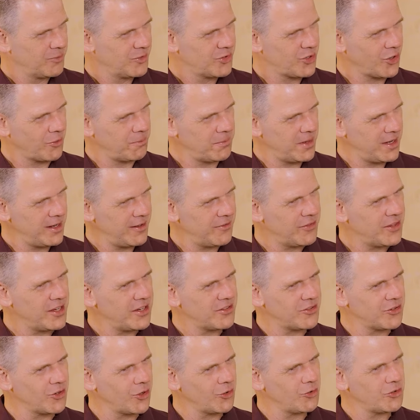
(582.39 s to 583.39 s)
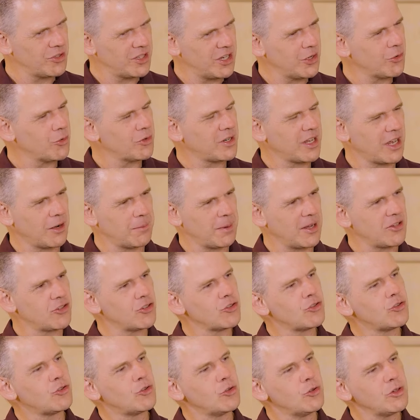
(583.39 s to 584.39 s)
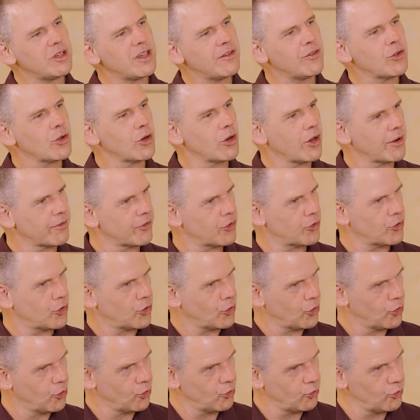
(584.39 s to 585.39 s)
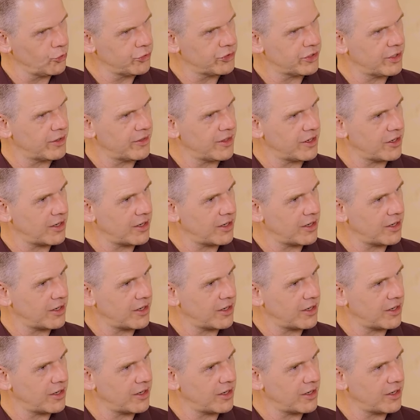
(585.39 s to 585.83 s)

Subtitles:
So many of these NoSQL databases do give you a lot of the tools